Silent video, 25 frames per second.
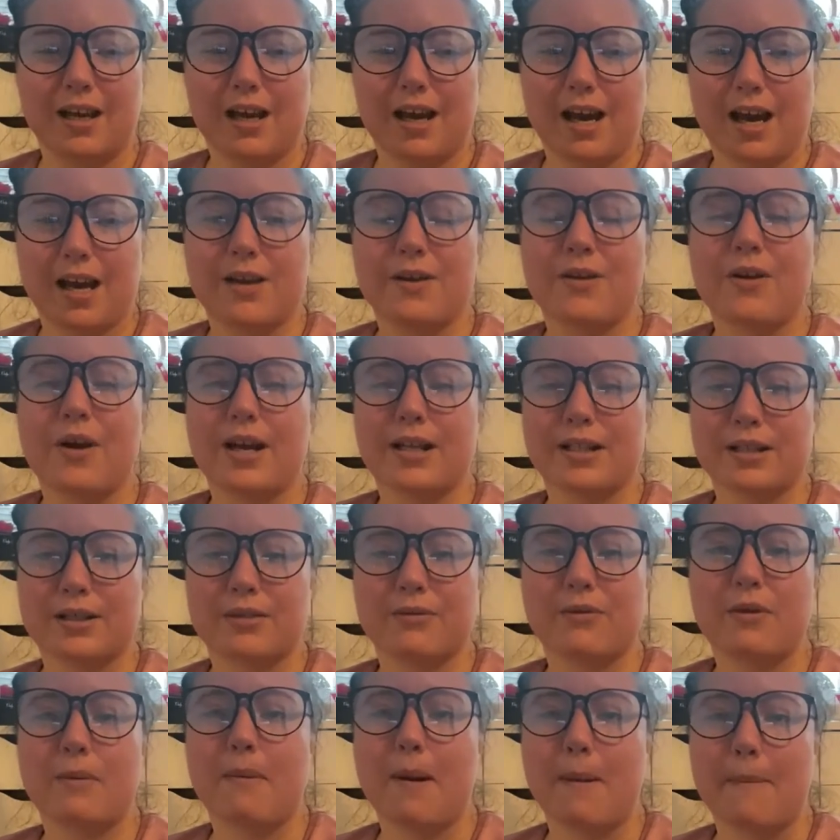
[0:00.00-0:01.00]
a night to
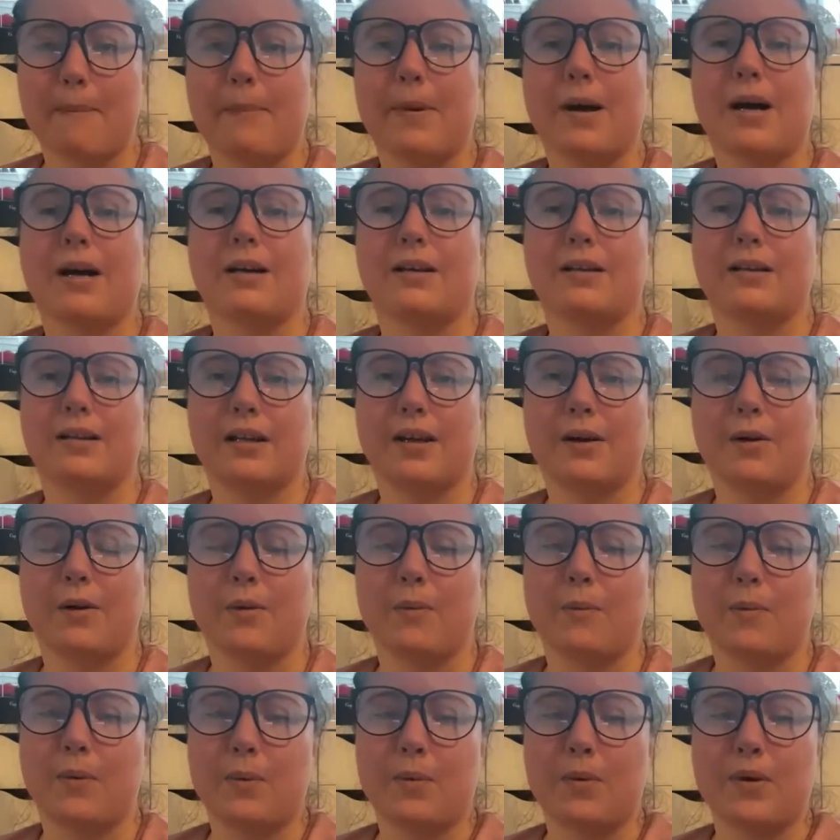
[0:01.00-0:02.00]
remember,
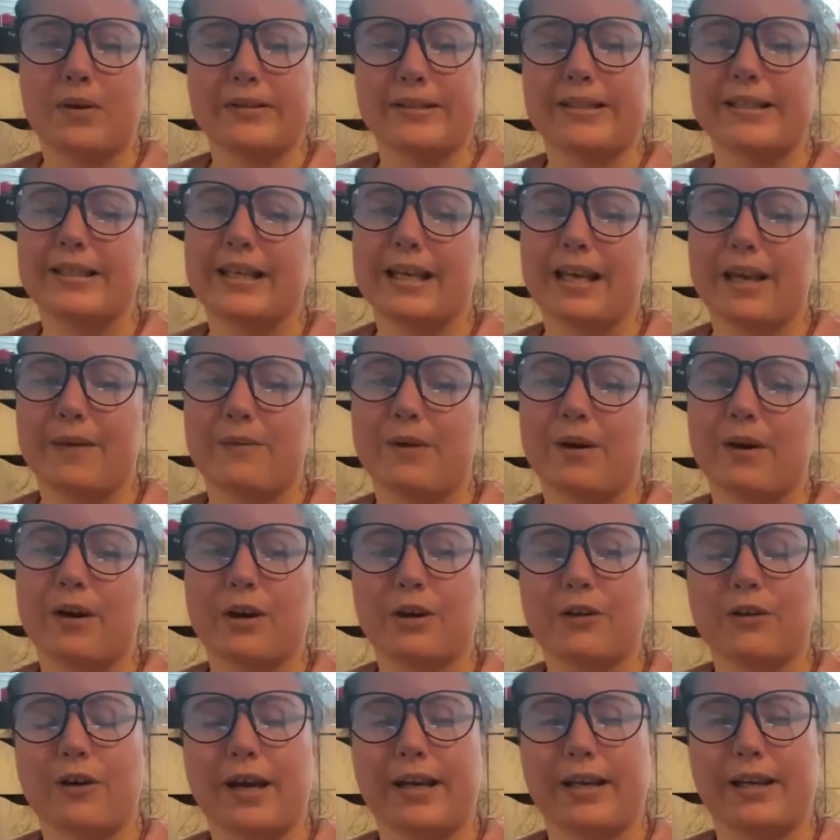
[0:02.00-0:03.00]
and we wanted to give her a
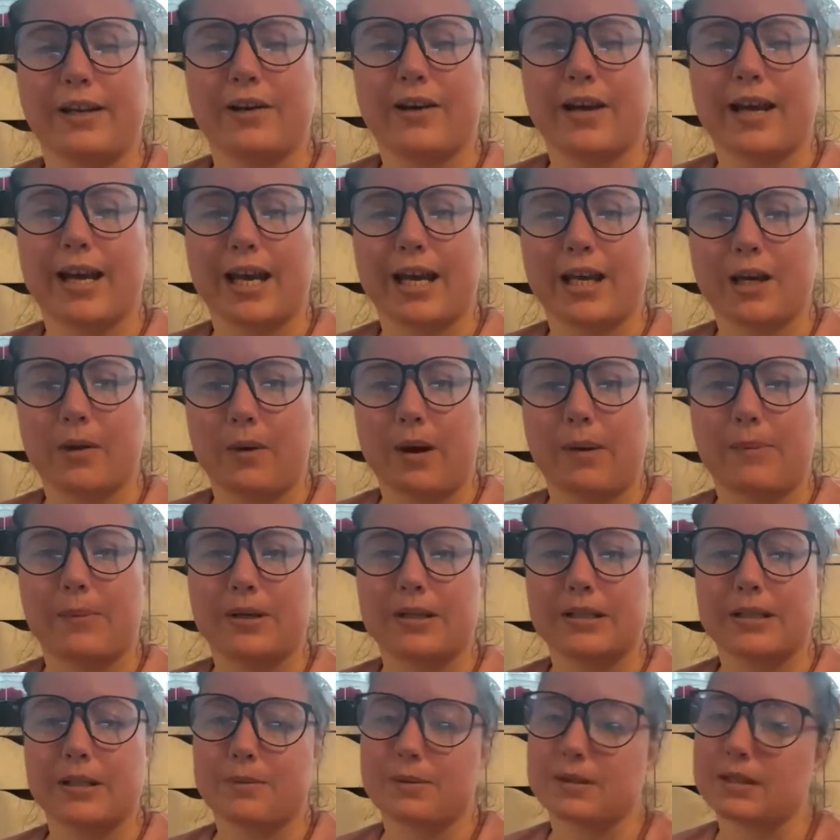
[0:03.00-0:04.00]
great night anyway
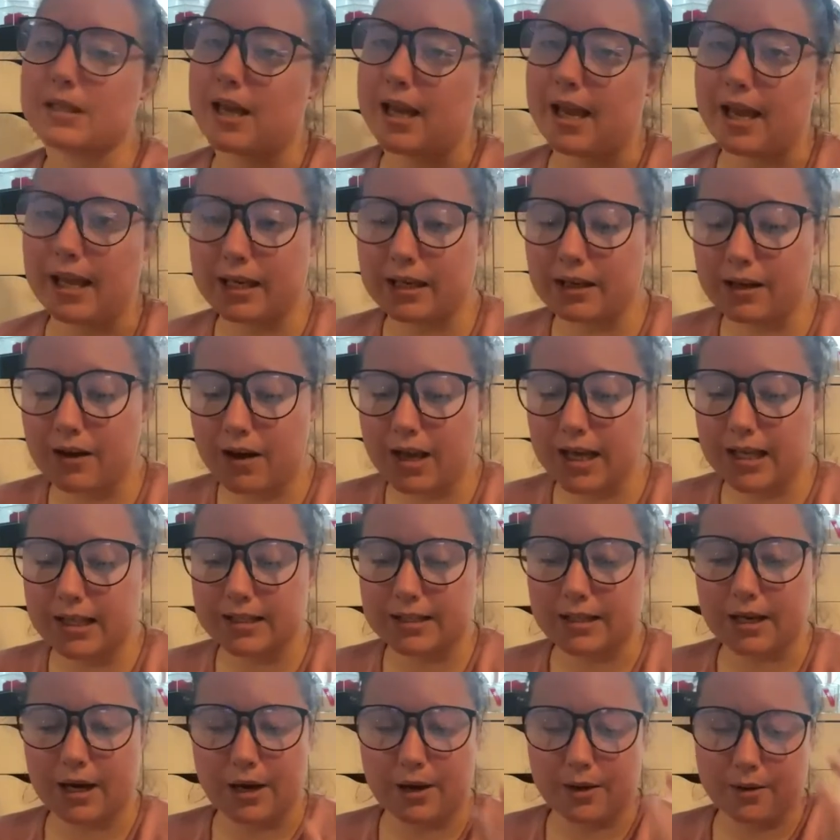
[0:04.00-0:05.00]
because it was a hen night.
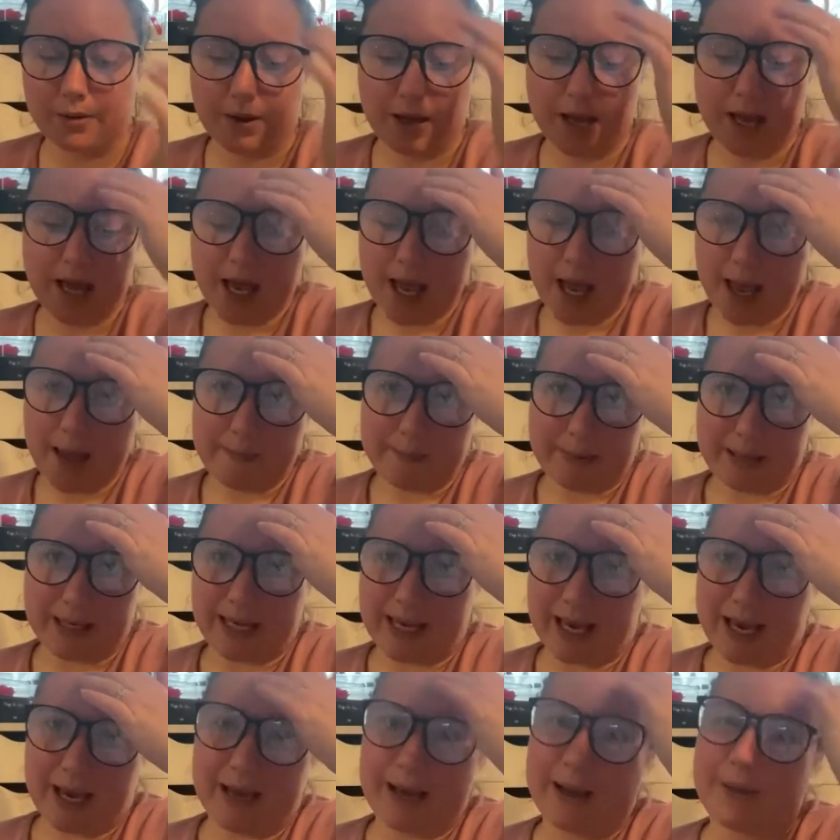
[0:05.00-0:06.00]
So, but
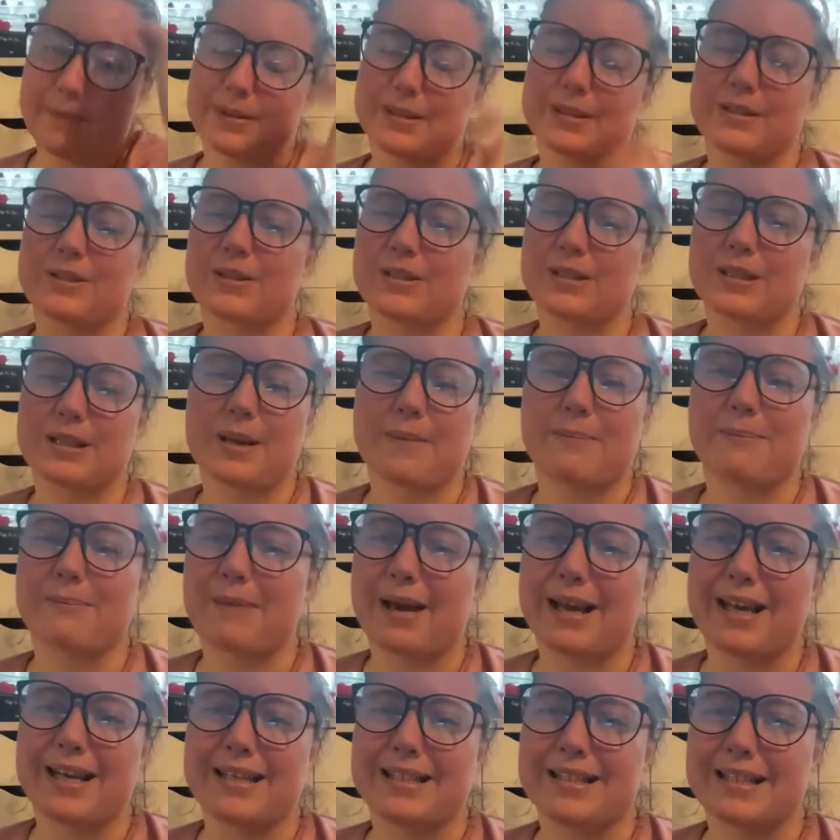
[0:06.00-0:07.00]
yeah, it was just
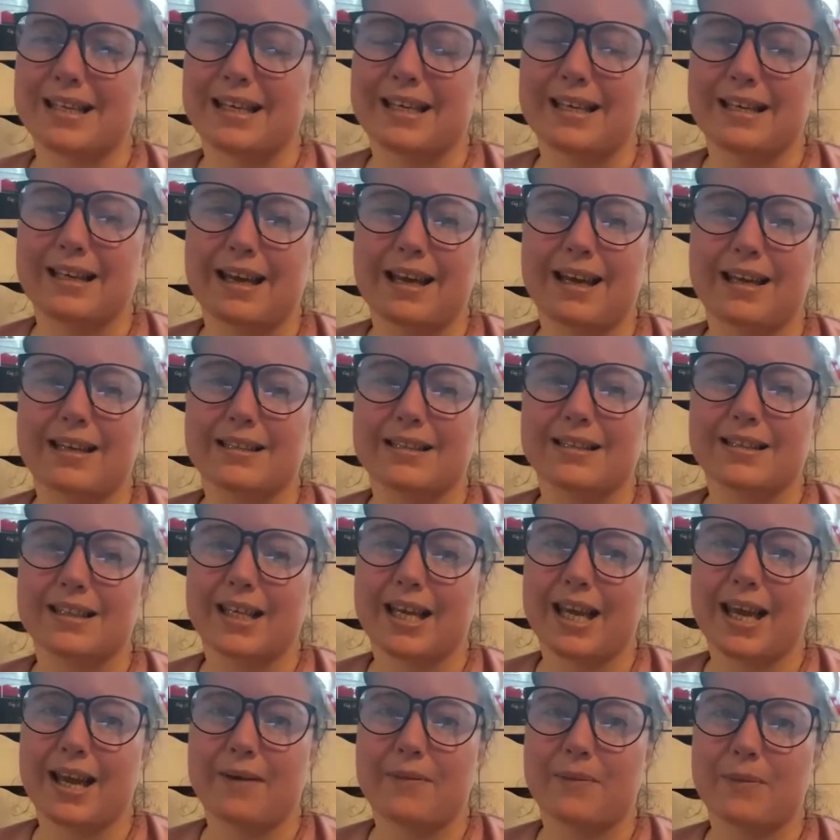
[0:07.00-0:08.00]
amazing, and
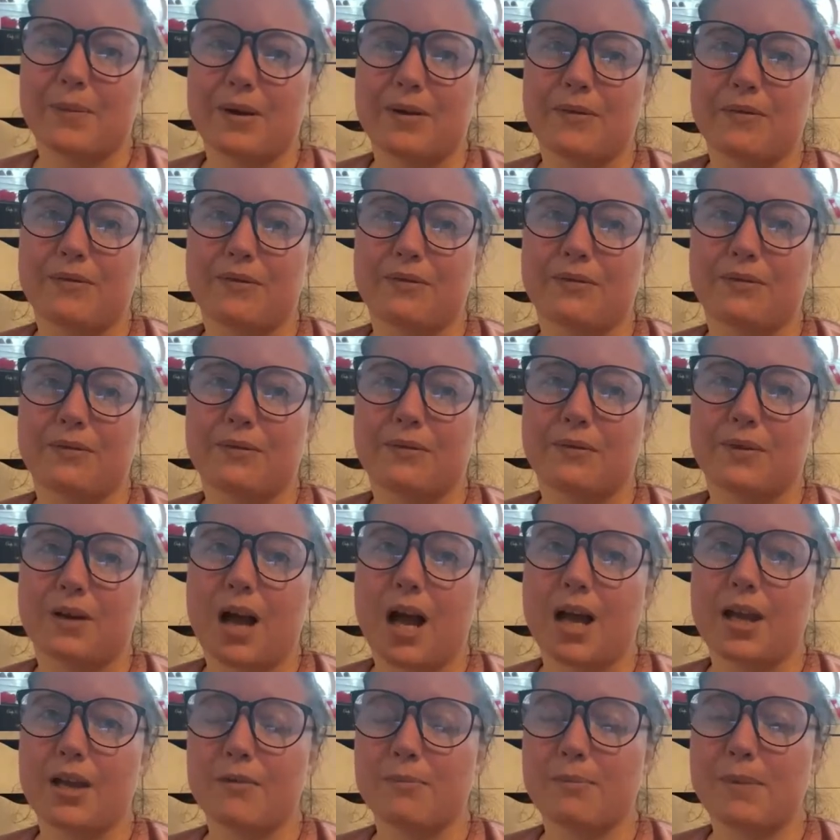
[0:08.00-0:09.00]
yeah, we've
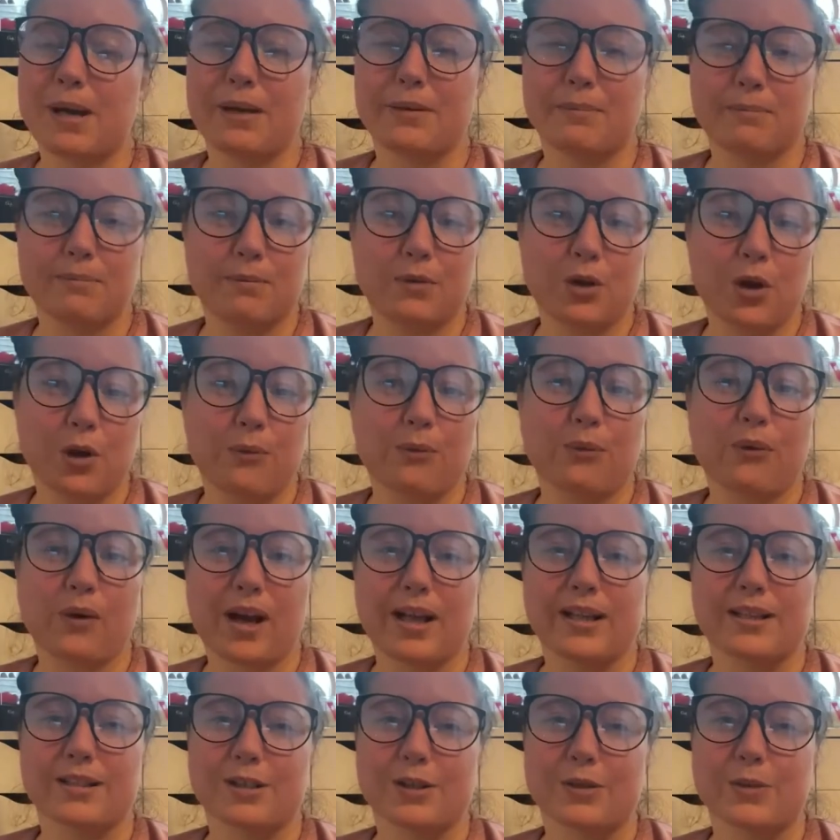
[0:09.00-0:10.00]
kind of made new
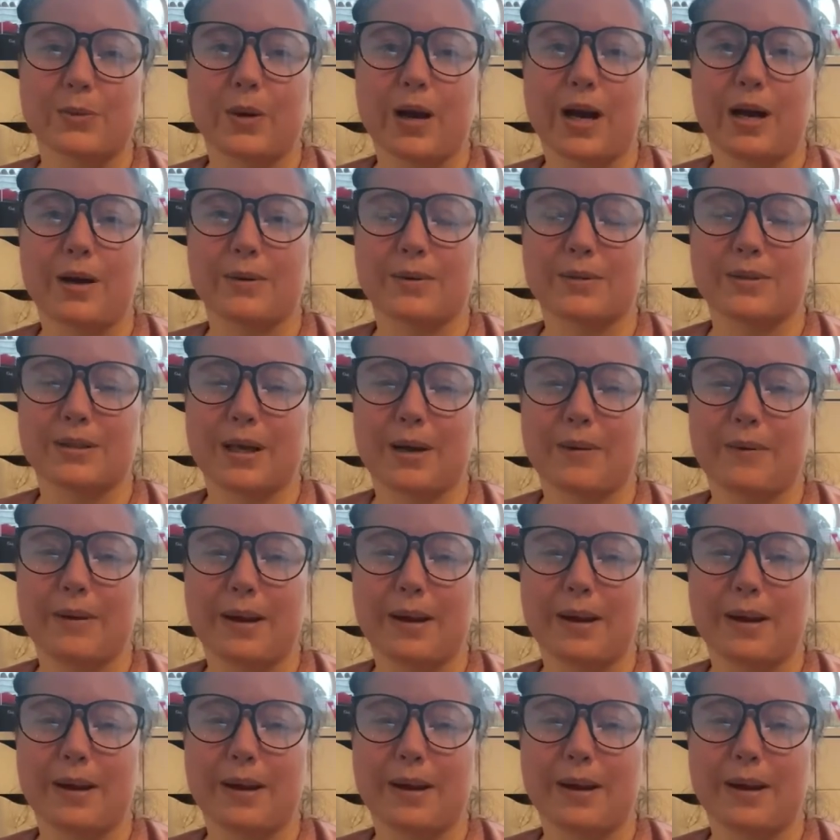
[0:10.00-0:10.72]
friends as well, so